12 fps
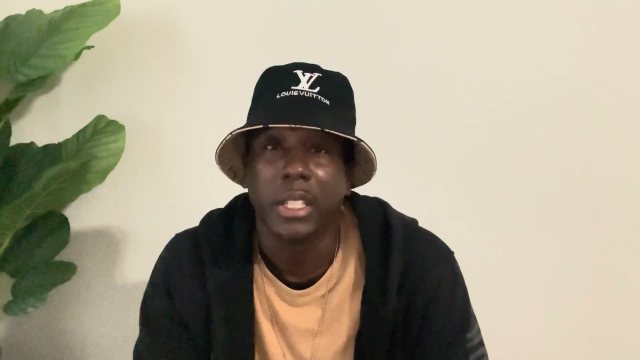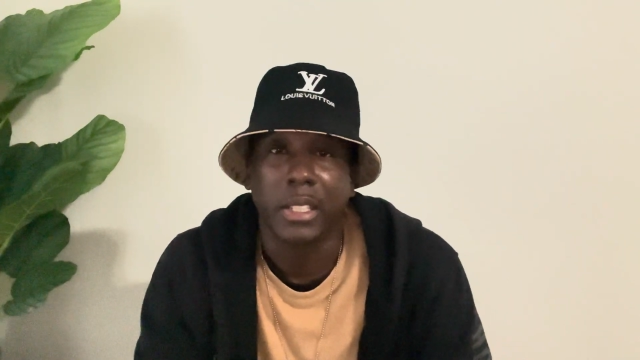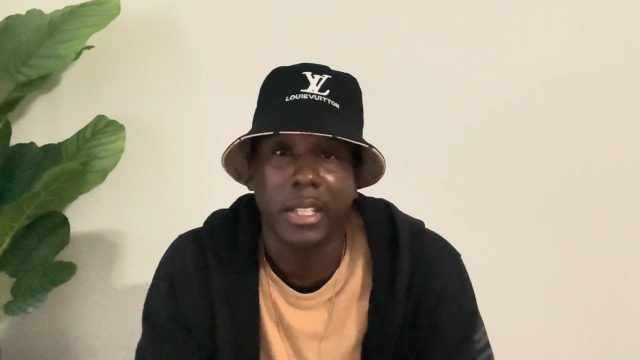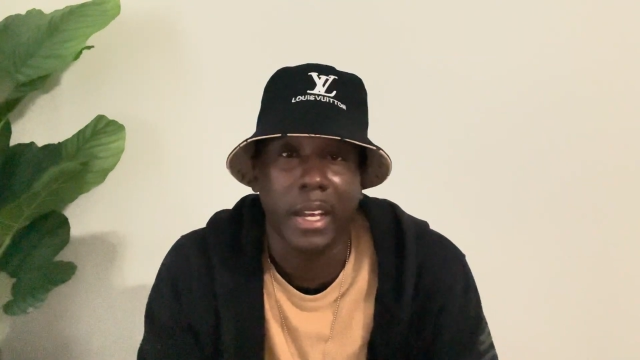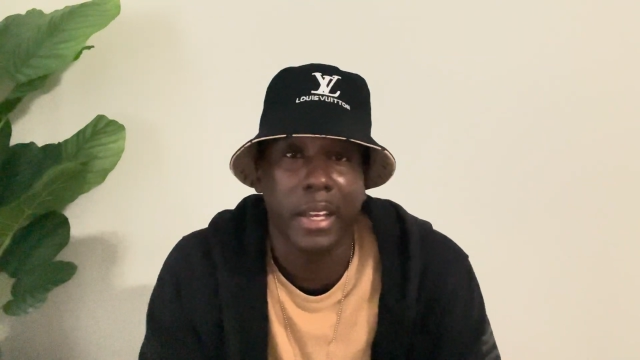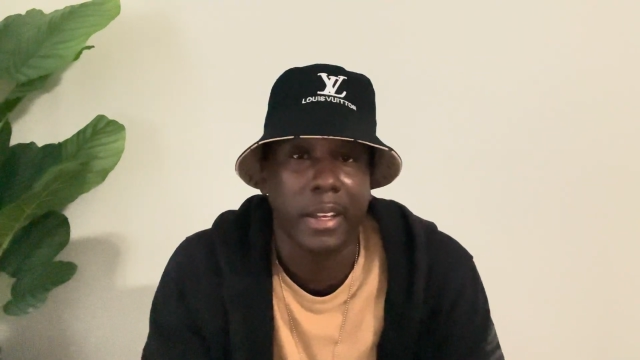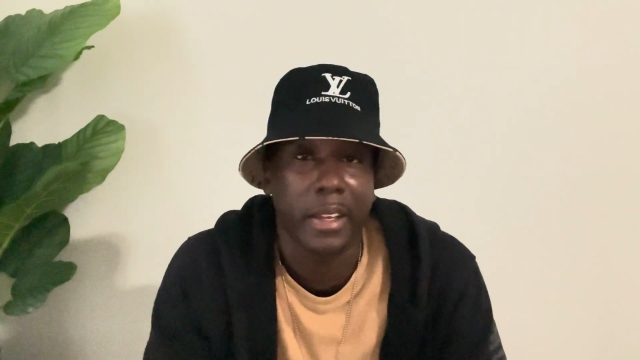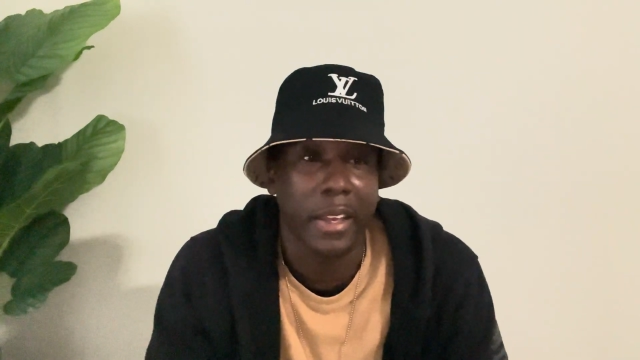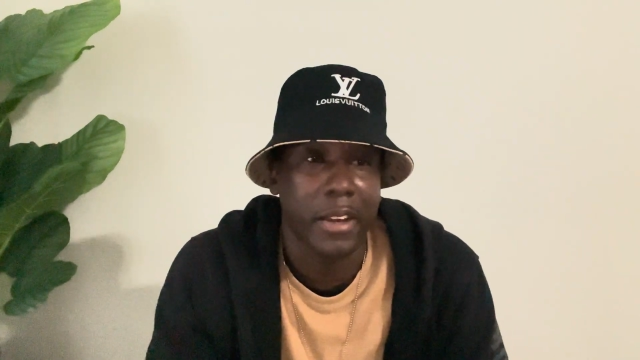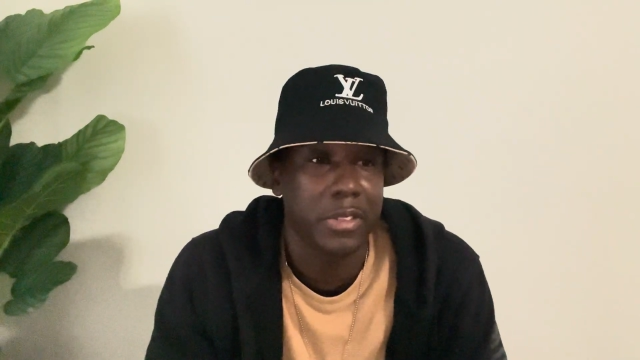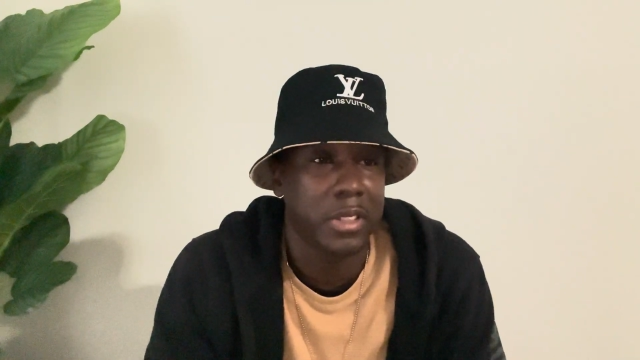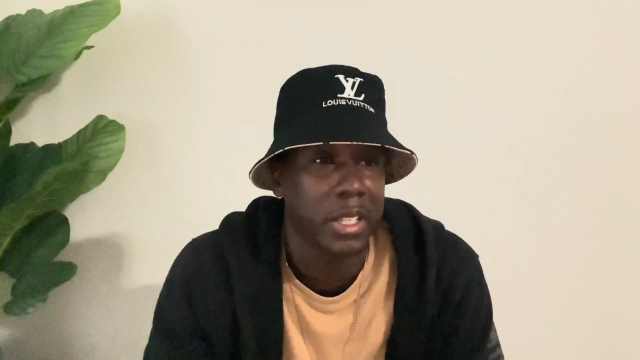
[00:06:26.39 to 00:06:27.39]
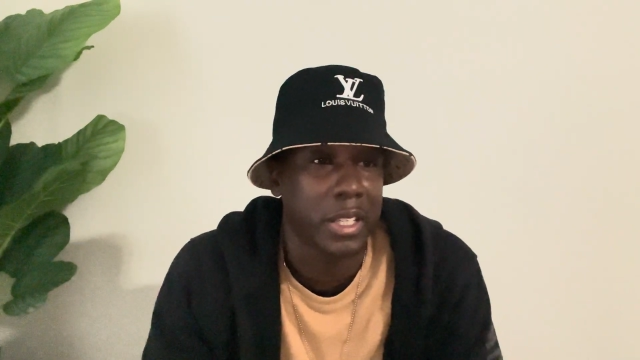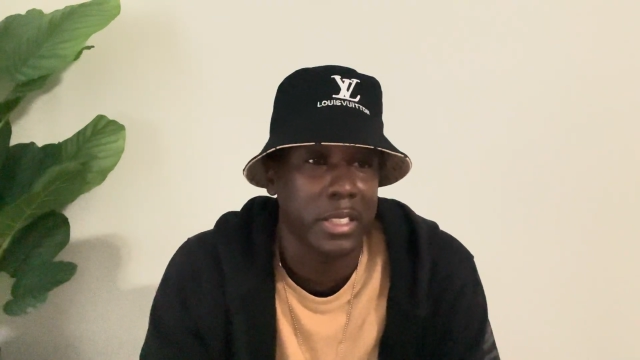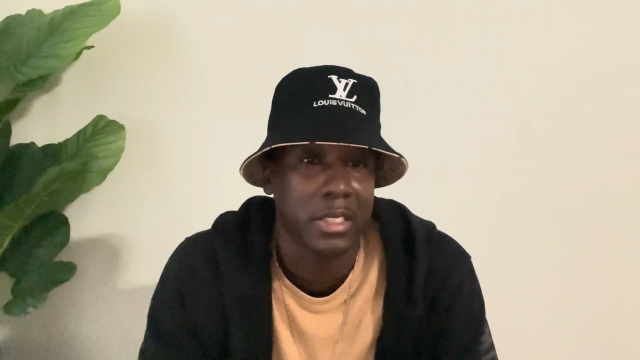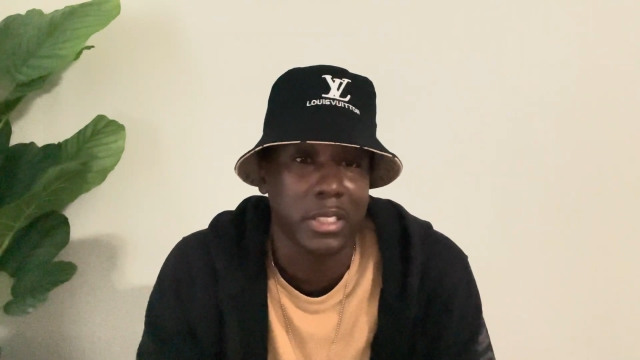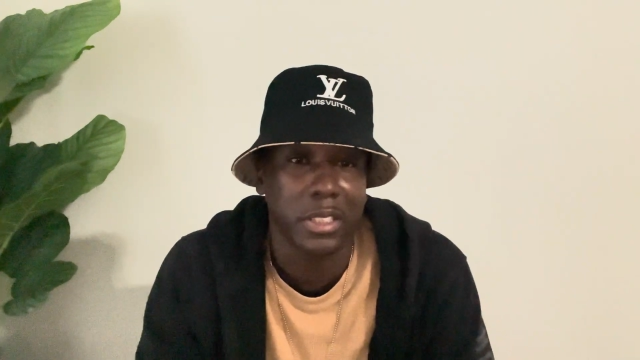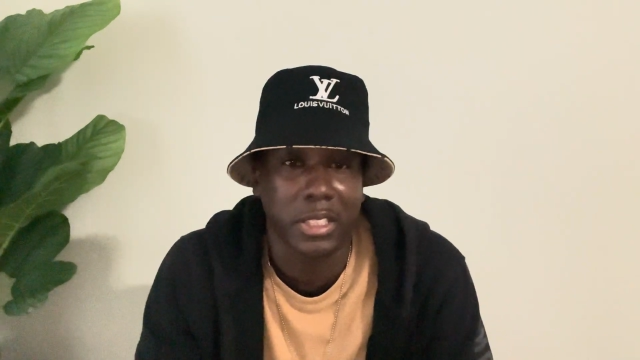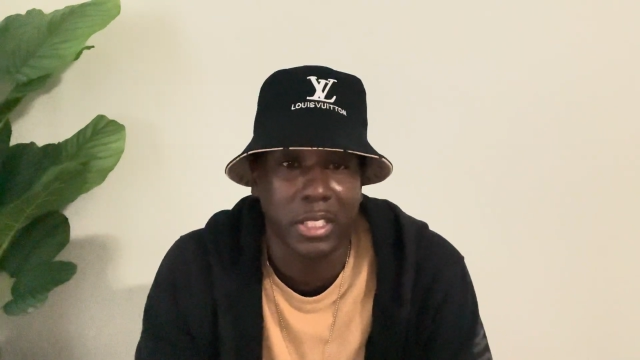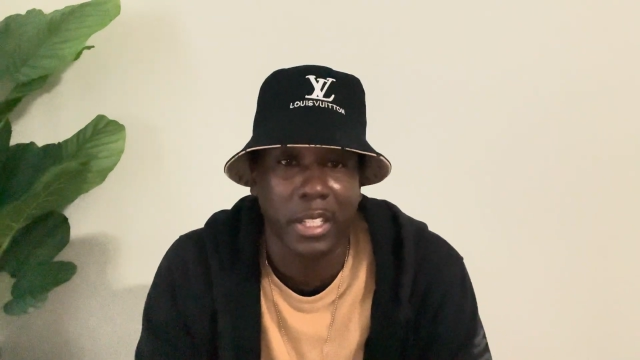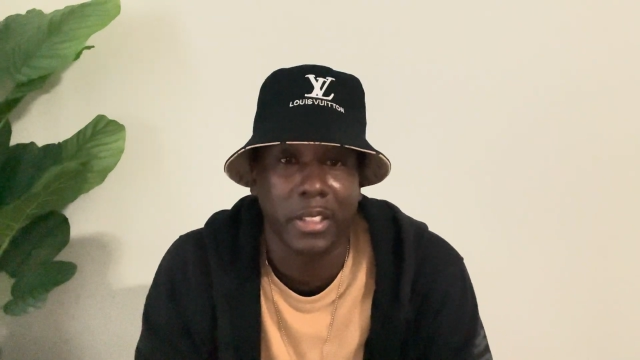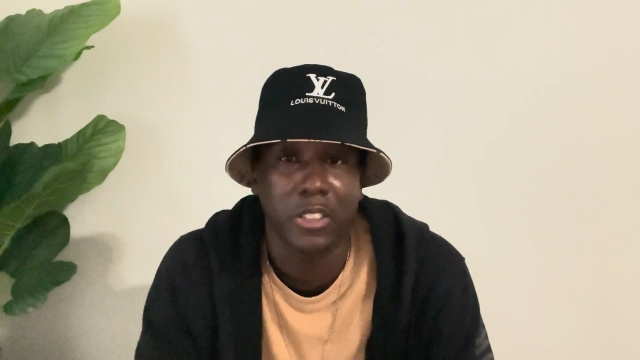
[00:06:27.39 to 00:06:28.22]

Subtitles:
that everything is legit,